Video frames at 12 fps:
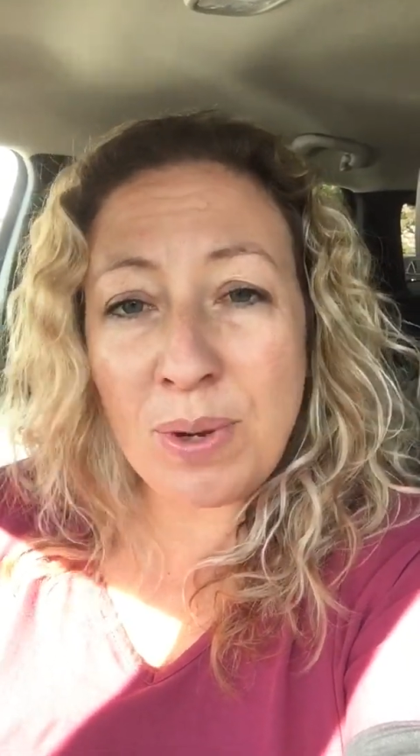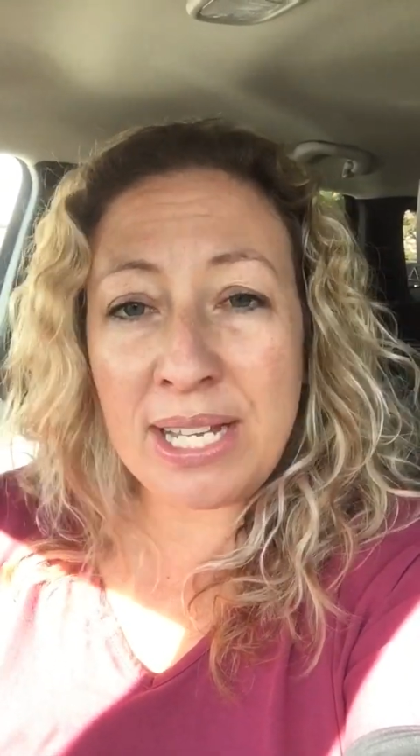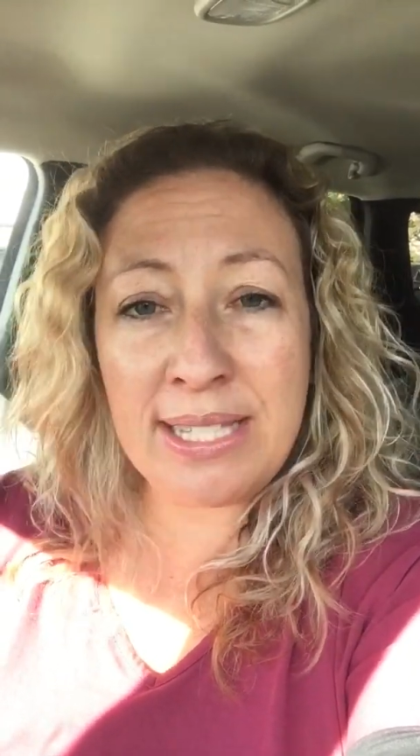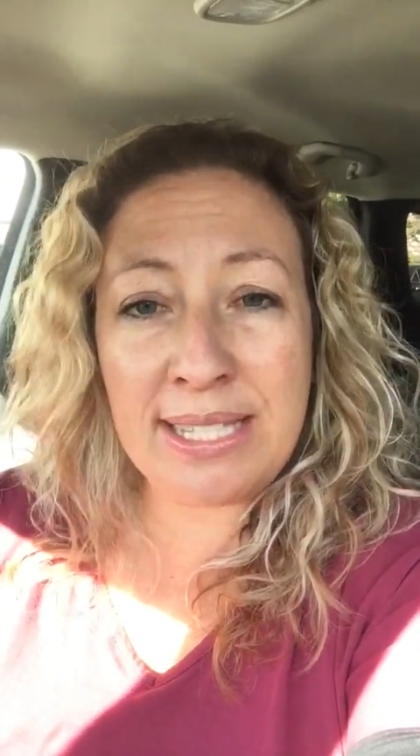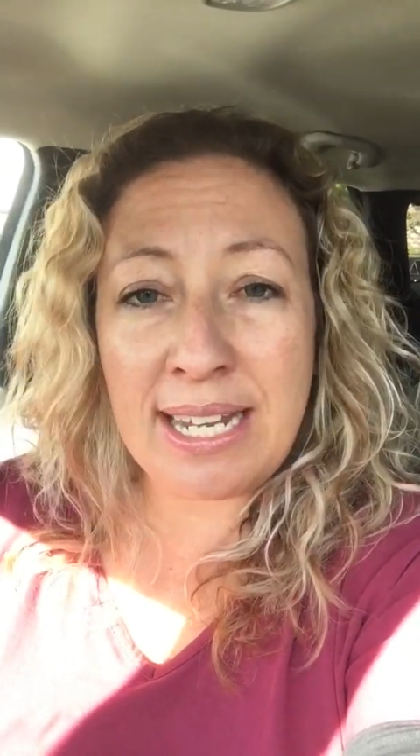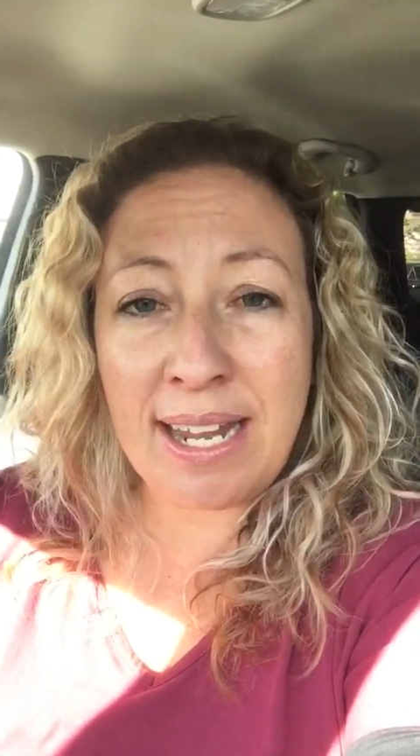
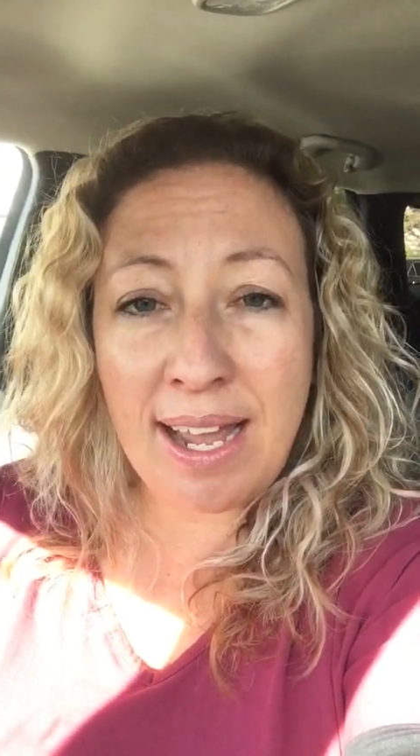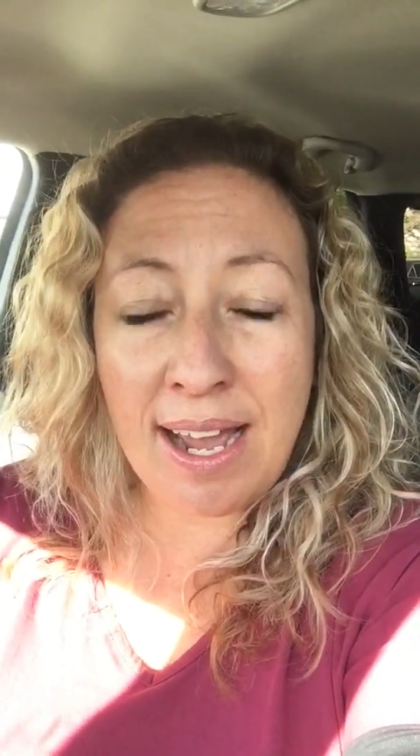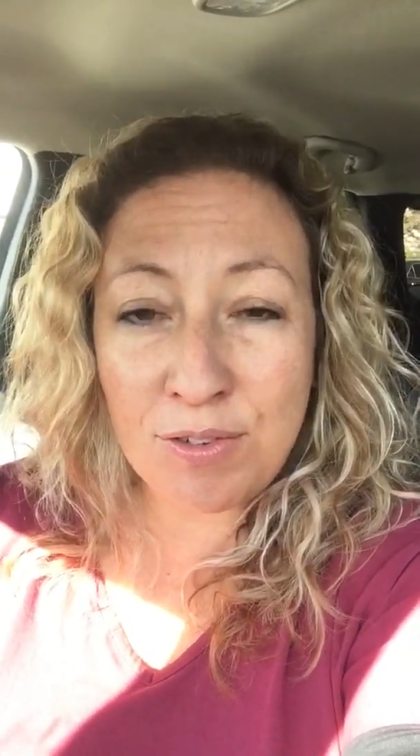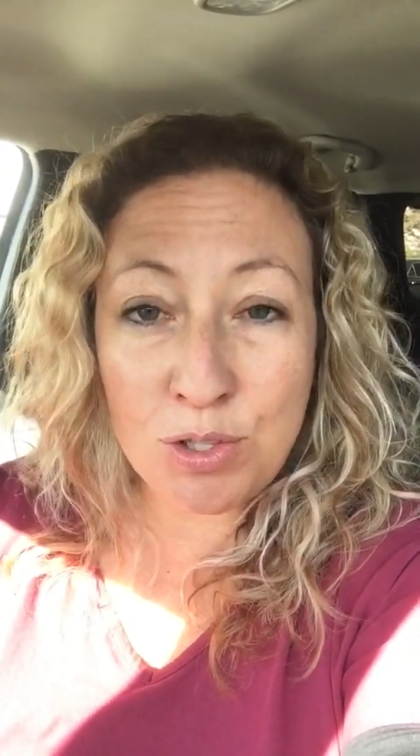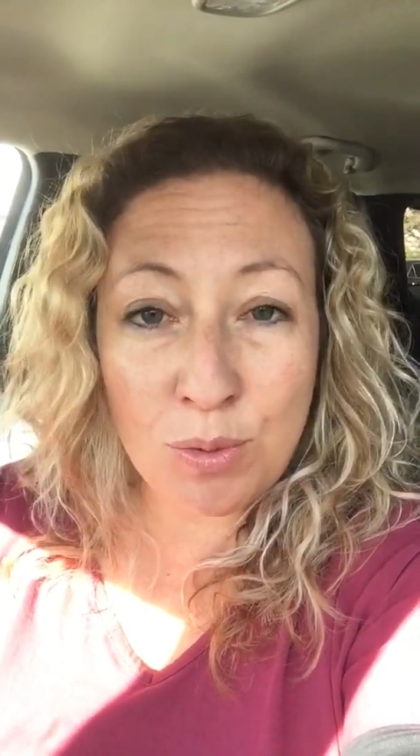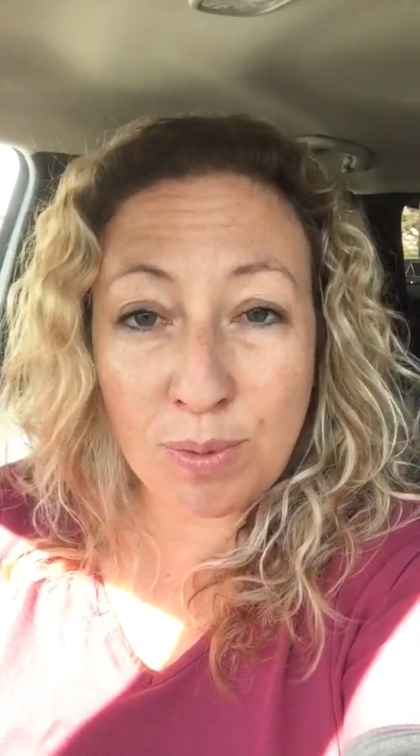Wednesday
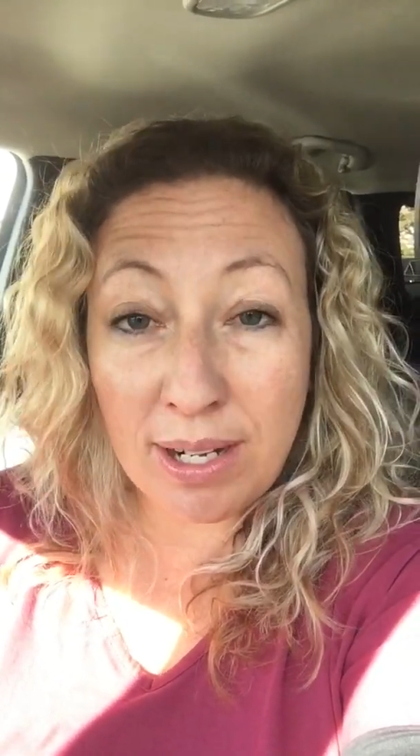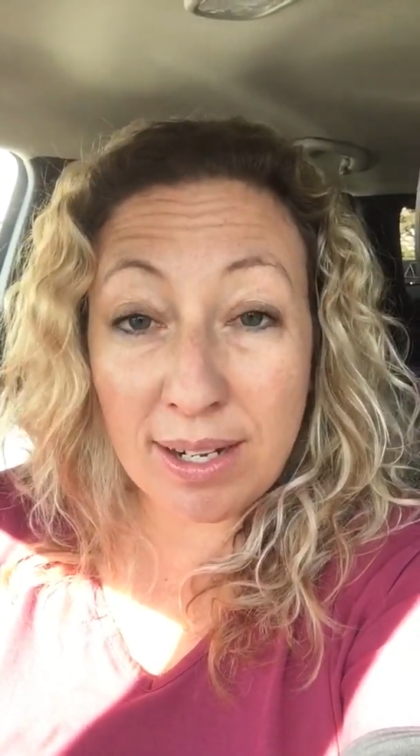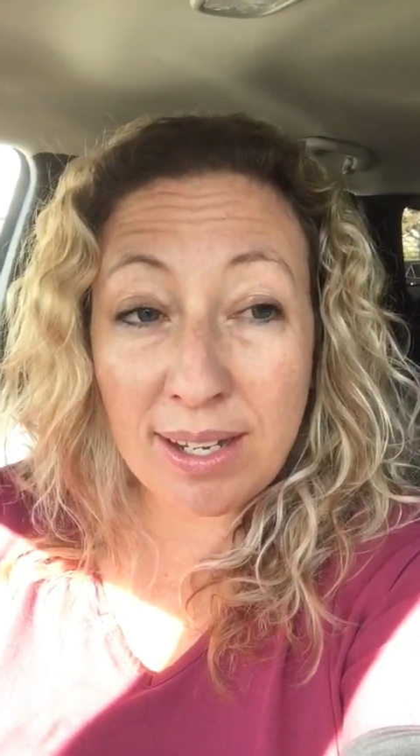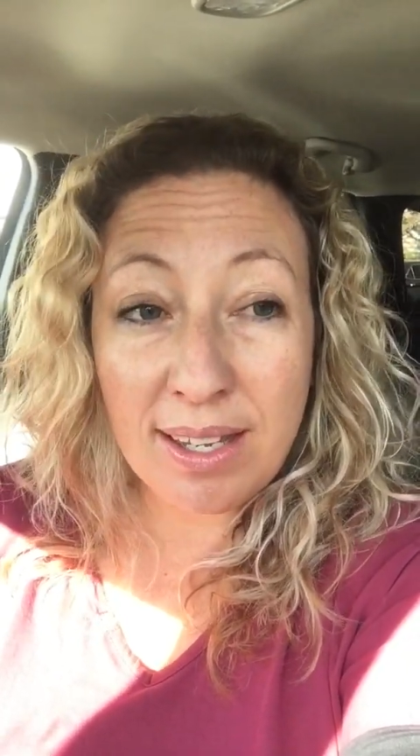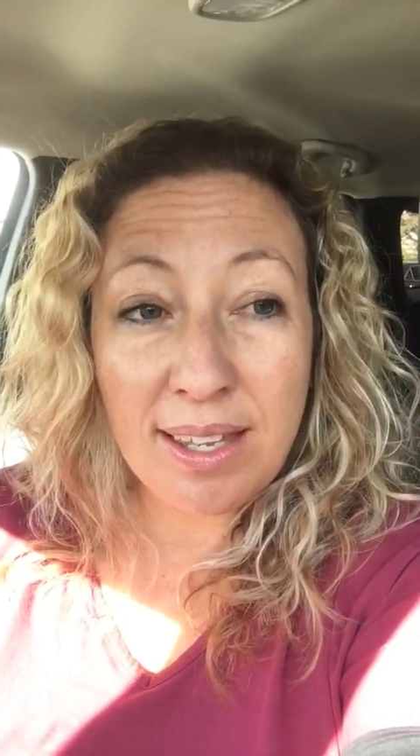after work.